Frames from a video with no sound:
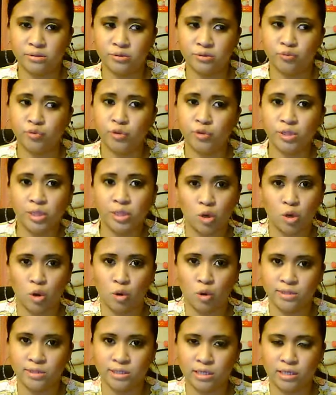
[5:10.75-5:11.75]
really
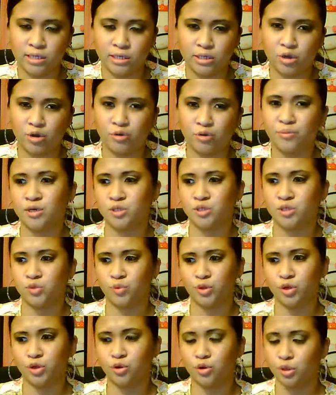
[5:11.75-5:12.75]
cozy, you know, because
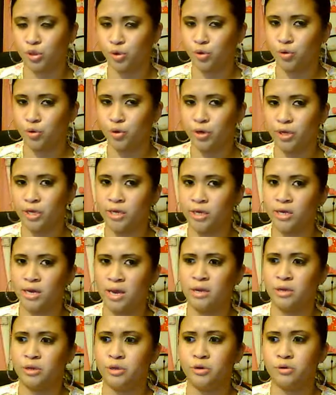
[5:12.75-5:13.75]
when you're learning and
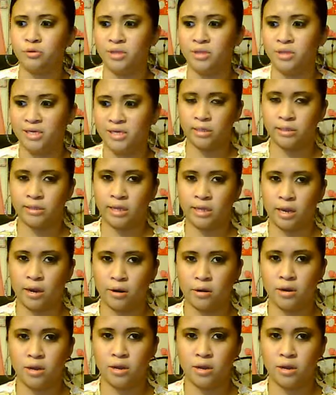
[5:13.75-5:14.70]
you're like sitting there,